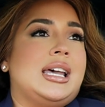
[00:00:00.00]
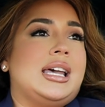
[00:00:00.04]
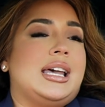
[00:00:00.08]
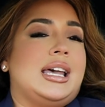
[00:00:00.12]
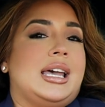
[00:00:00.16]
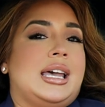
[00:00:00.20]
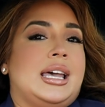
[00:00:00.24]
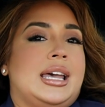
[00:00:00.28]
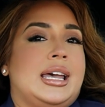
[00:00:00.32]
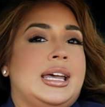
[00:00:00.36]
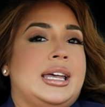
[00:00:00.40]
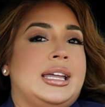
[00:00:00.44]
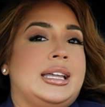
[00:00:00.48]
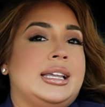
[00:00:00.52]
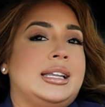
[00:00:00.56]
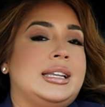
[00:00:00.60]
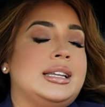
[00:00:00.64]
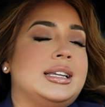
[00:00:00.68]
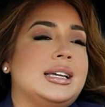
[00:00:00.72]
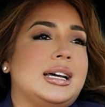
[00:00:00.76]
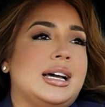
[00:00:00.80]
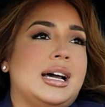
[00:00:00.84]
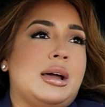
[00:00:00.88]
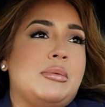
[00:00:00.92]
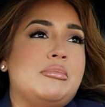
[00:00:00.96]

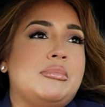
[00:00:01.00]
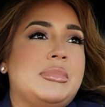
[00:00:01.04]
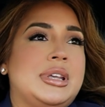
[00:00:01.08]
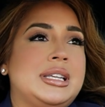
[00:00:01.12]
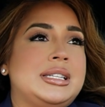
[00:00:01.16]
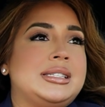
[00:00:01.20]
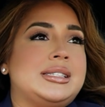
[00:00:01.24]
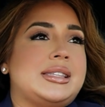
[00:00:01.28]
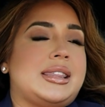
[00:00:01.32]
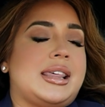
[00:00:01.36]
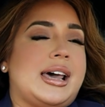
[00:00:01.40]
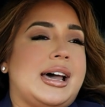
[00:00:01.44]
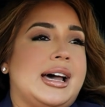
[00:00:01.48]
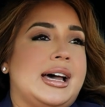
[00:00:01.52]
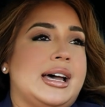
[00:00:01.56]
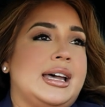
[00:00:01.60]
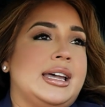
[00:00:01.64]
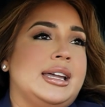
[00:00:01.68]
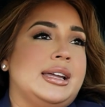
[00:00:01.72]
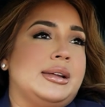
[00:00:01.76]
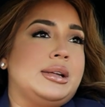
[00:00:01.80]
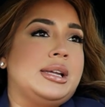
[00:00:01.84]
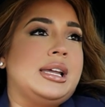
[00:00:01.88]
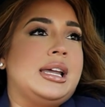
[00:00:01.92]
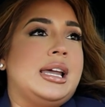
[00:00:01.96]
and I miss
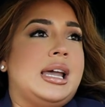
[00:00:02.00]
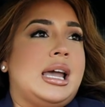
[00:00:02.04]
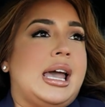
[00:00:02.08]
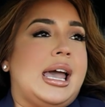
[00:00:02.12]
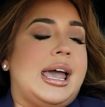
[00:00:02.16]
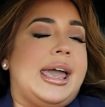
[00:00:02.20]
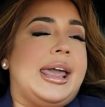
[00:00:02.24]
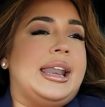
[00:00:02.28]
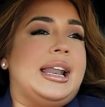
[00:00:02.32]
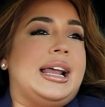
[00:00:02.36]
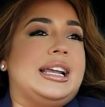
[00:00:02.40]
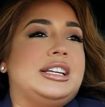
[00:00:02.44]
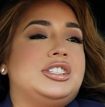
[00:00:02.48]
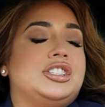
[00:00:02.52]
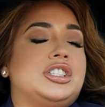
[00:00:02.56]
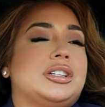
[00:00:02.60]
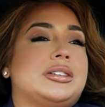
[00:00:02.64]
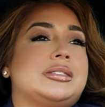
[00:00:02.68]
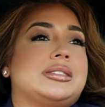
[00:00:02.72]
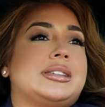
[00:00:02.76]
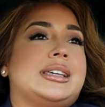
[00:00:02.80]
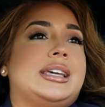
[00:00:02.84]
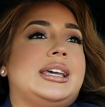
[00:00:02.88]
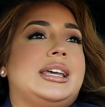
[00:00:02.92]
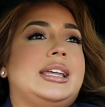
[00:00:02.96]
that. And I
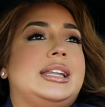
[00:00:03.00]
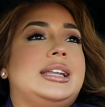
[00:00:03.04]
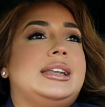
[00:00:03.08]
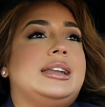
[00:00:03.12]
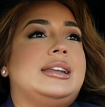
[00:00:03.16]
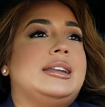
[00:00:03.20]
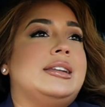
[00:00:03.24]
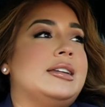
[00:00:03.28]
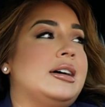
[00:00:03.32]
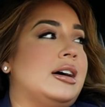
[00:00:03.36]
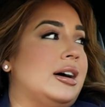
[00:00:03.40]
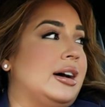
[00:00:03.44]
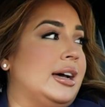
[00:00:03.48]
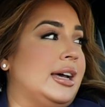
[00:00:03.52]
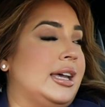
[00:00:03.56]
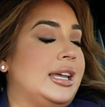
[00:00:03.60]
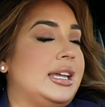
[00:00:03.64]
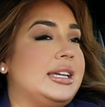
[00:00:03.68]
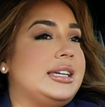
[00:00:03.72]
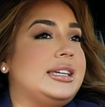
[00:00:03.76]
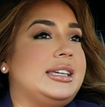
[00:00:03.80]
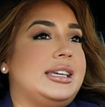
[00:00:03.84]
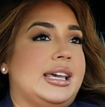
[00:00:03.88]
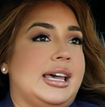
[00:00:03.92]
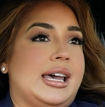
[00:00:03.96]
just
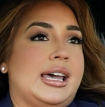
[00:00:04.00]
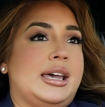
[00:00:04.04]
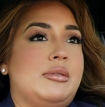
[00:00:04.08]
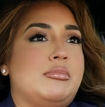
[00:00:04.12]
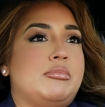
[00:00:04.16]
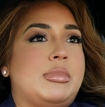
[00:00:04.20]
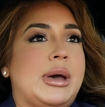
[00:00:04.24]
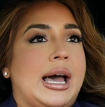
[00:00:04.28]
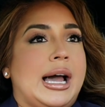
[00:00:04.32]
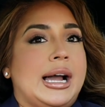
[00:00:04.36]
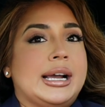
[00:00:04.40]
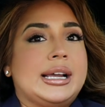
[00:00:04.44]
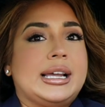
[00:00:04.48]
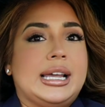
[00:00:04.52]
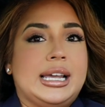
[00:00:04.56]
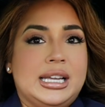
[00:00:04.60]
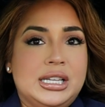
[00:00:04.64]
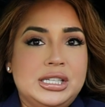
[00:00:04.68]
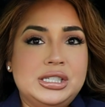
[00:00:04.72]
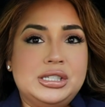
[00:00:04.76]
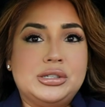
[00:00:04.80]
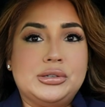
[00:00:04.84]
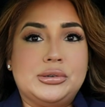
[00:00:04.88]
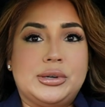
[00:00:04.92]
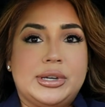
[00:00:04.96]
cannot get back
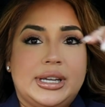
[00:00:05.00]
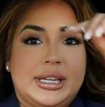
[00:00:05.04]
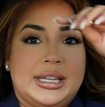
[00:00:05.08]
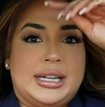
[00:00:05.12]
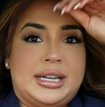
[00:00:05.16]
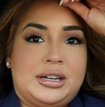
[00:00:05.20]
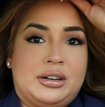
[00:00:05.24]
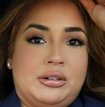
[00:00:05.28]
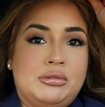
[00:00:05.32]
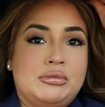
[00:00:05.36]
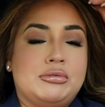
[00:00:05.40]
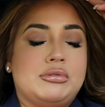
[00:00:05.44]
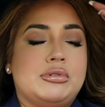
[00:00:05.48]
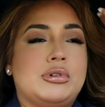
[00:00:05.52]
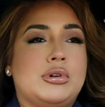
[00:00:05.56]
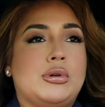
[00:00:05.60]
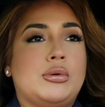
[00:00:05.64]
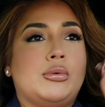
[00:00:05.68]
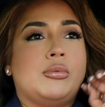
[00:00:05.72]
into it, and I don't know